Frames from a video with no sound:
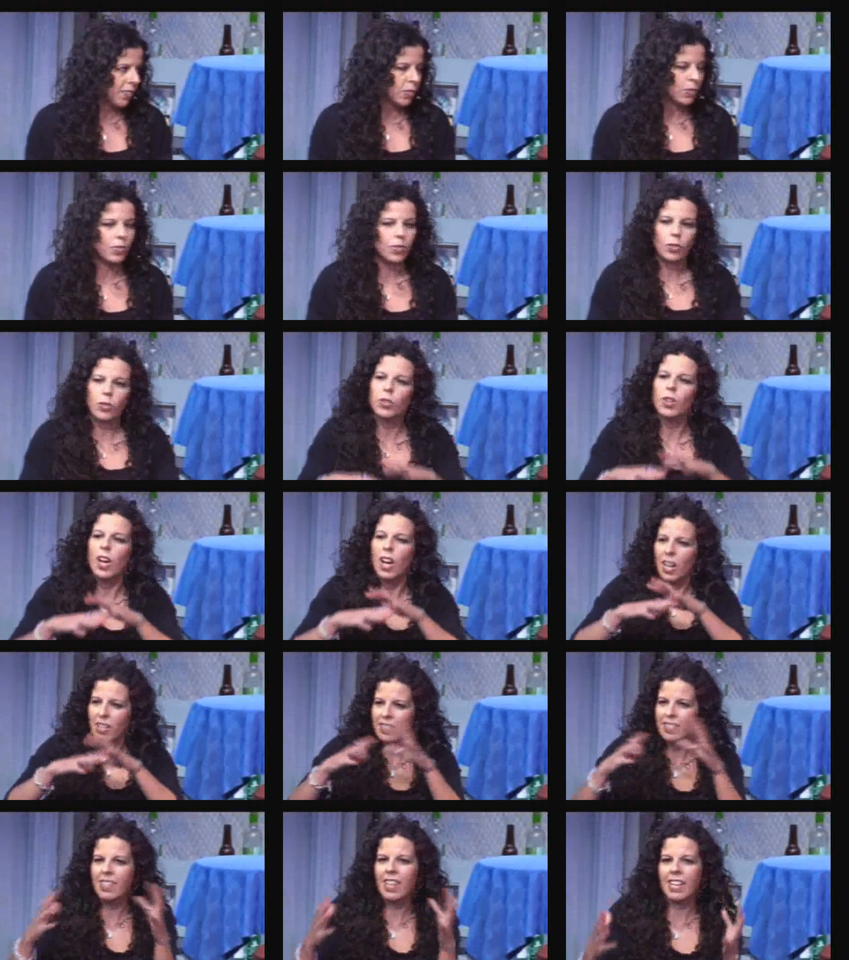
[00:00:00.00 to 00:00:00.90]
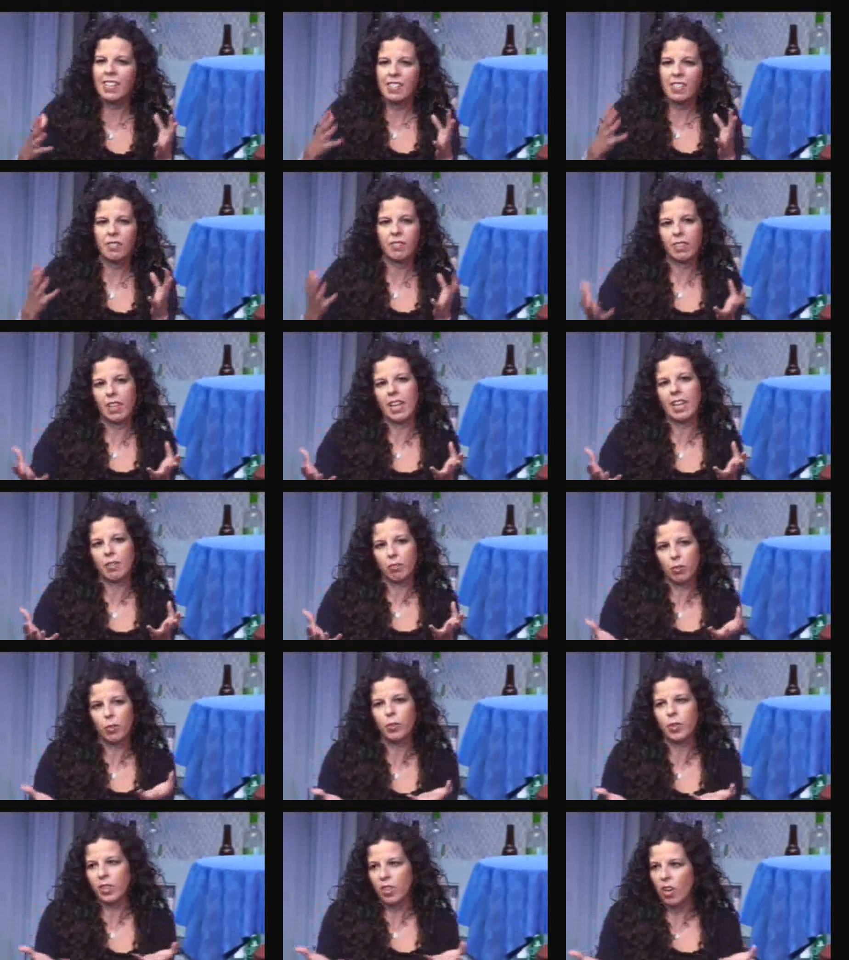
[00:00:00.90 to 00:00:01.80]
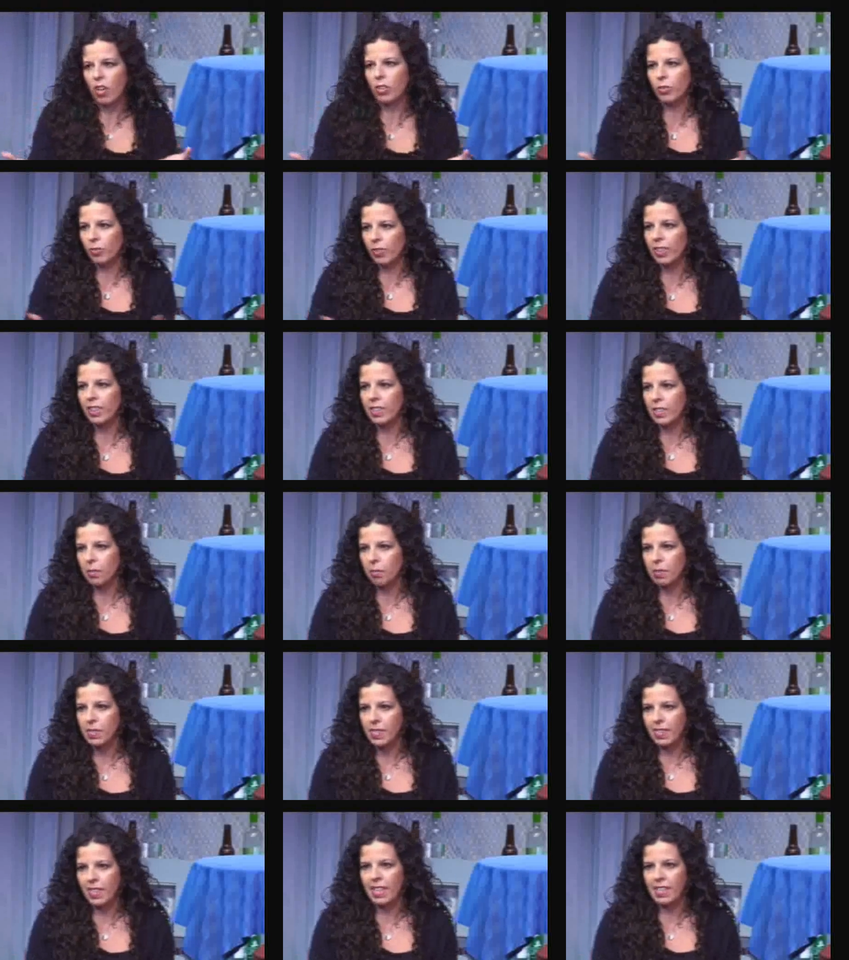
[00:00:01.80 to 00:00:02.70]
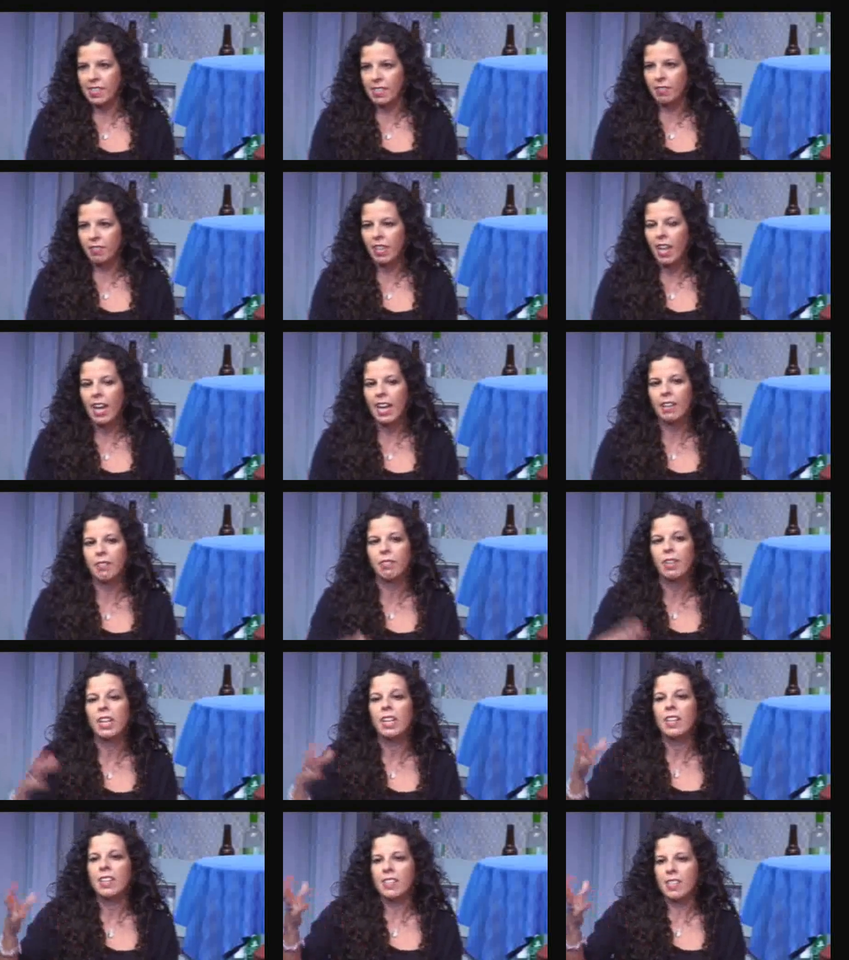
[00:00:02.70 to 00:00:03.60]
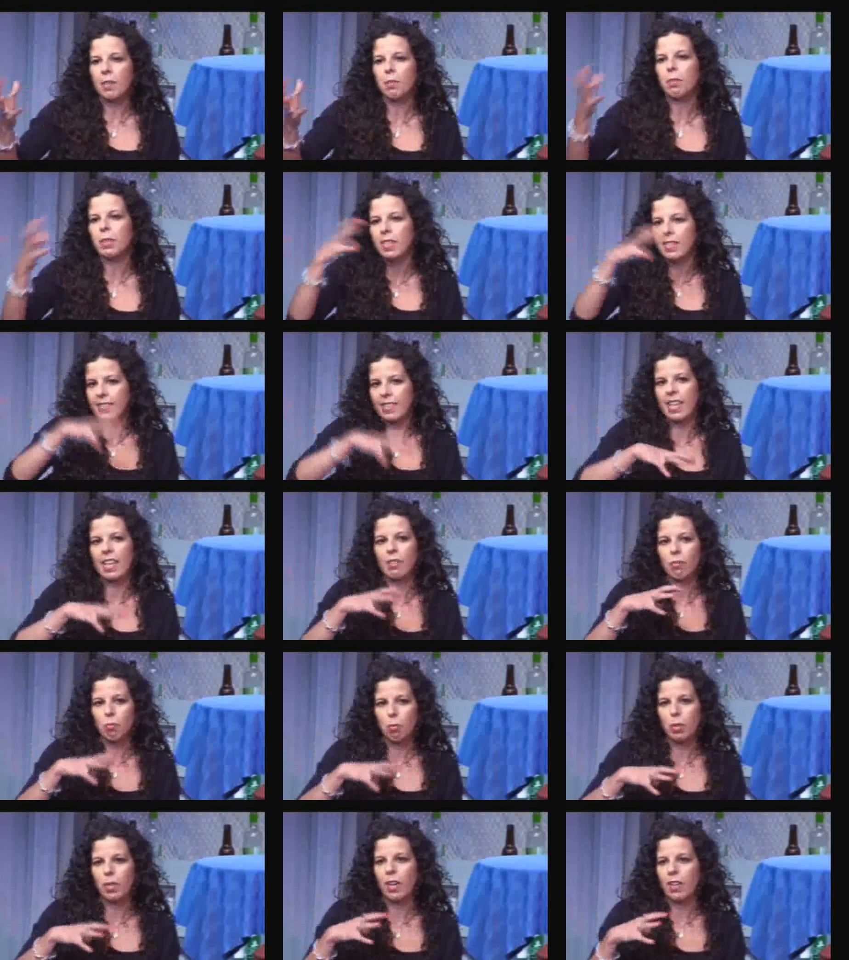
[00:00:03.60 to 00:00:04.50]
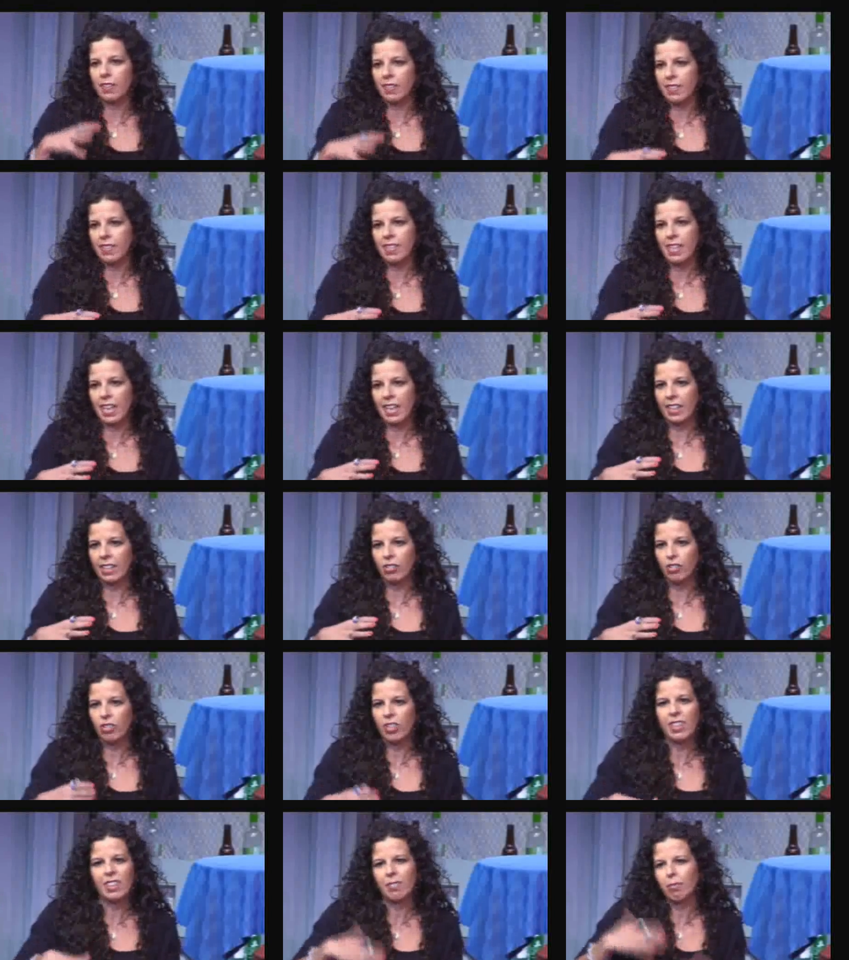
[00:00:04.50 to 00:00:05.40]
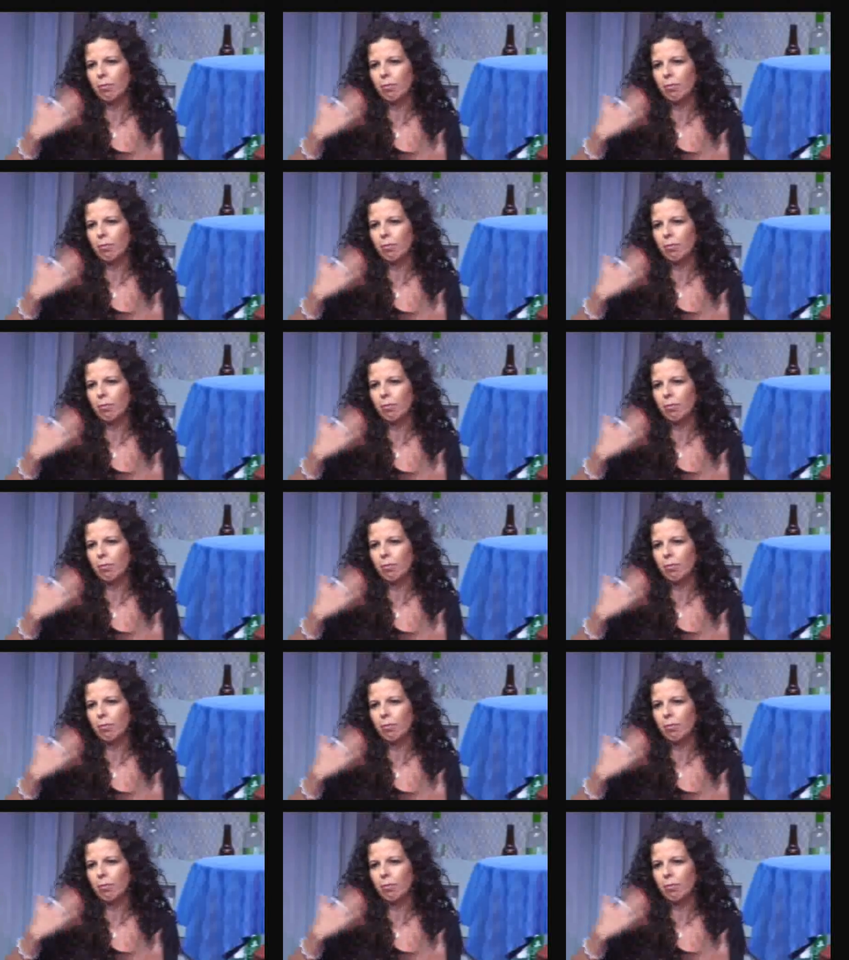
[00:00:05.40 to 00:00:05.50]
It was a slice of life, what we call in realism a slice of life, somebody's life put on the stage. Like,